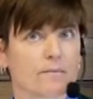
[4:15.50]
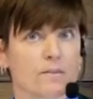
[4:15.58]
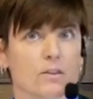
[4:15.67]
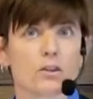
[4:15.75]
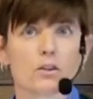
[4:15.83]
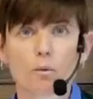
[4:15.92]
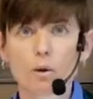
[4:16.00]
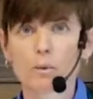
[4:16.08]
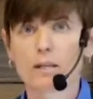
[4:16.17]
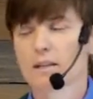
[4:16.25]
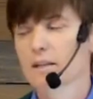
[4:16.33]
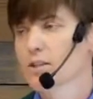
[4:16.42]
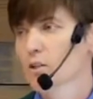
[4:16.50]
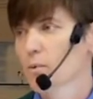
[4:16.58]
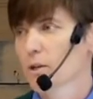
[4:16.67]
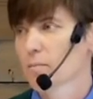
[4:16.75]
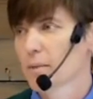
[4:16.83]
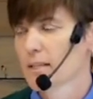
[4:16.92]
You know what we need to
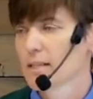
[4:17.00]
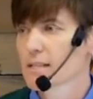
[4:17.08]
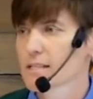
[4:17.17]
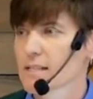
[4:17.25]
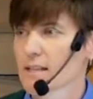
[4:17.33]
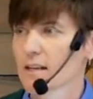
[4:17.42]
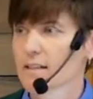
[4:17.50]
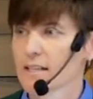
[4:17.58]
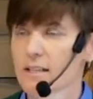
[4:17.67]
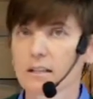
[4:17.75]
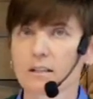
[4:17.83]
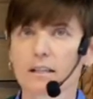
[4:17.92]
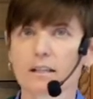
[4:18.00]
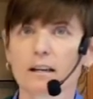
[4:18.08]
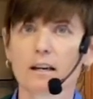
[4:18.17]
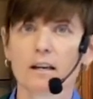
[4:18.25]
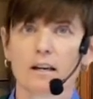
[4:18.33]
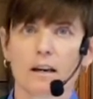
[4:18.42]
bring peace and healing
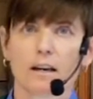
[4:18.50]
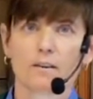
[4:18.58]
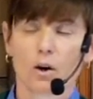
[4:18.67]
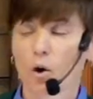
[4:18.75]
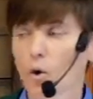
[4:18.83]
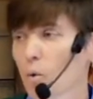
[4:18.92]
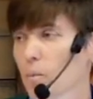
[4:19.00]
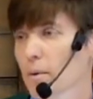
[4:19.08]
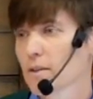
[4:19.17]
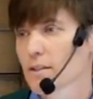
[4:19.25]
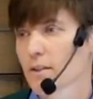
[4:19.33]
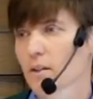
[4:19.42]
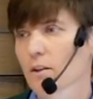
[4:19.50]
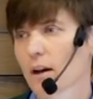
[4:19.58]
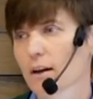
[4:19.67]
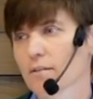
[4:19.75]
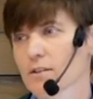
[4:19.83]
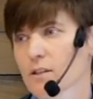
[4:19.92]
and hope into the
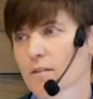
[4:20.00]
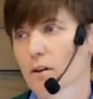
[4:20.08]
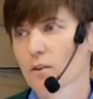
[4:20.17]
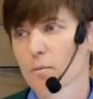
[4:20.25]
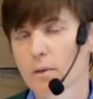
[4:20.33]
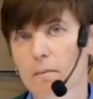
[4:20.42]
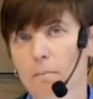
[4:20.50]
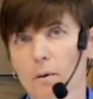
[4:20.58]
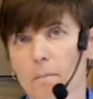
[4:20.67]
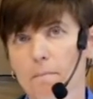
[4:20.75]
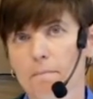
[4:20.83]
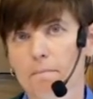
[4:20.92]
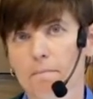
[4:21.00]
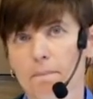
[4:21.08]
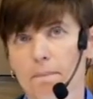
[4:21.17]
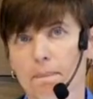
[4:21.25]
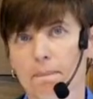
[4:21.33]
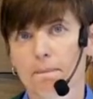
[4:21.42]
lives of other people?
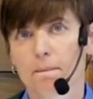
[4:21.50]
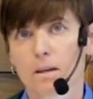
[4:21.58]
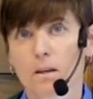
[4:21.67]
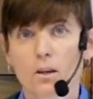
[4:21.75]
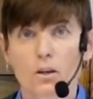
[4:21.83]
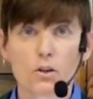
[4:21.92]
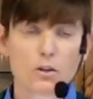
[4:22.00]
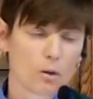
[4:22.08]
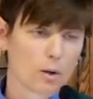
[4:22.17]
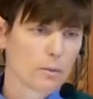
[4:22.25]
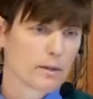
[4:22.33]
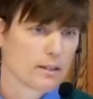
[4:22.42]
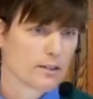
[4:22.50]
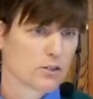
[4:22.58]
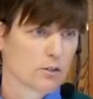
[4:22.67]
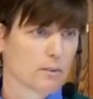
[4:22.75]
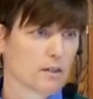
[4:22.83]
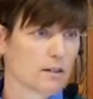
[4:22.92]
You know what we need to
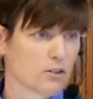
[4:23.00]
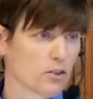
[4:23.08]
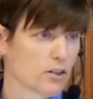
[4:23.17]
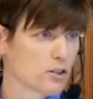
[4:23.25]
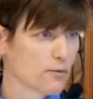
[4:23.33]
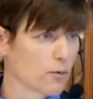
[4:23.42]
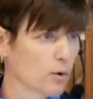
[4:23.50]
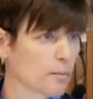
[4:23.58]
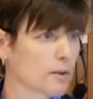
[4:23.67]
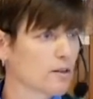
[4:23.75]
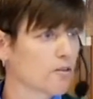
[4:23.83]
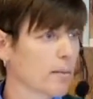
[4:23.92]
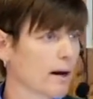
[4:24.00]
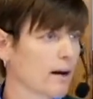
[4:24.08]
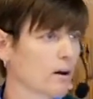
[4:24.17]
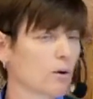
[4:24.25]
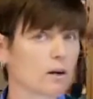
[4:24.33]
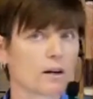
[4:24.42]
be a transformative
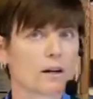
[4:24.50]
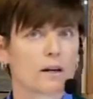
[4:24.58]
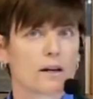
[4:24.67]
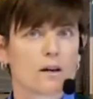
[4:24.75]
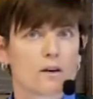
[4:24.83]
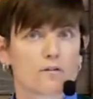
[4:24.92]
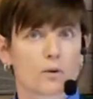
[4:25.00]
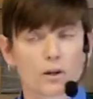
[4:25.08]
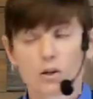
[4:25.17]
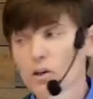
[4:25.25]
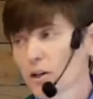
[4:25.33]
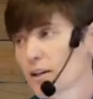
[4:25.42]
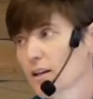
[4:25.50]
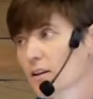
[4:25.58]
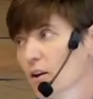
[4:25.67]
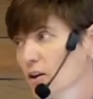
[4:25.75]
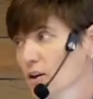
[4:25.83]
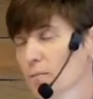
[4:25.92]
power for good in
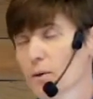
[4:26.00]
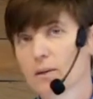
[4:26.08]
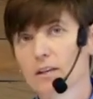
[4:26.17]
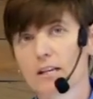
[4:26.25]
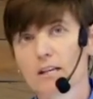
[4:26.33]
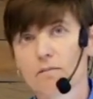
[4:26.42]
our community?